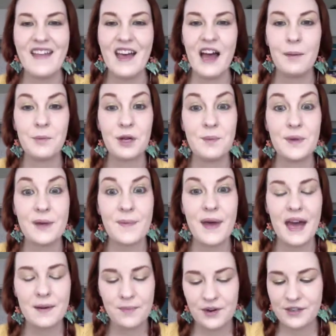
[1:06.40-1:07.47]
I'm going to be a
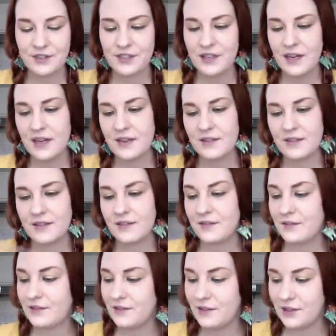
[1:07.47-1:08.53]
bad person and
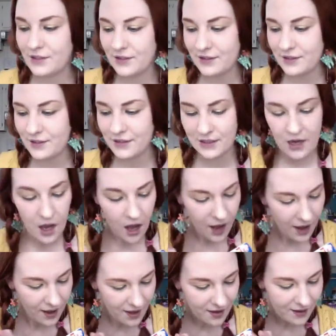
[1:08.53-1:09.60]
just,
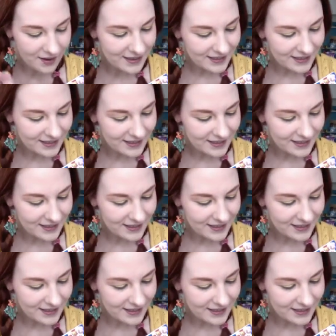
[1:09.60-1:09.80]
ah,